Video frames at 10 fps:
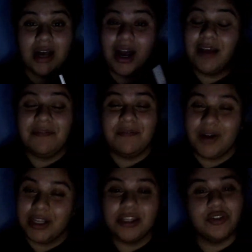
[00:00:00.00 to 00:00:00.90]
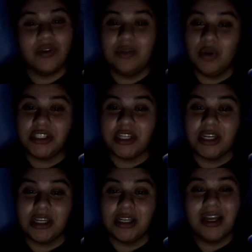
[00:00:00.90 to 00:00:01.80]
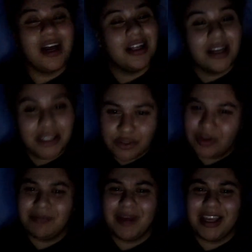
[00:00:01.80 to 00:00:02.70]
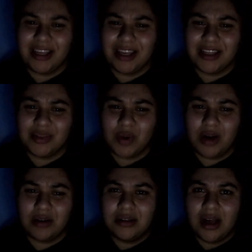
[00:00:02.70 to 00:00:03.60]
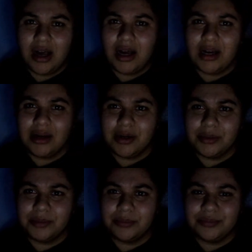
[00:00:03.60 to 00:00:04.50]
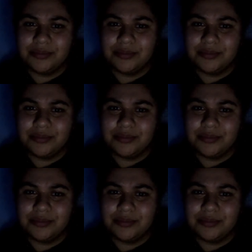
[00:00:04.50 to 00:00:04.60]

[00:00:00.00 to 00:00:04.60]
I fucking enjoyed watching it. And I enjoyed making it as well. Um.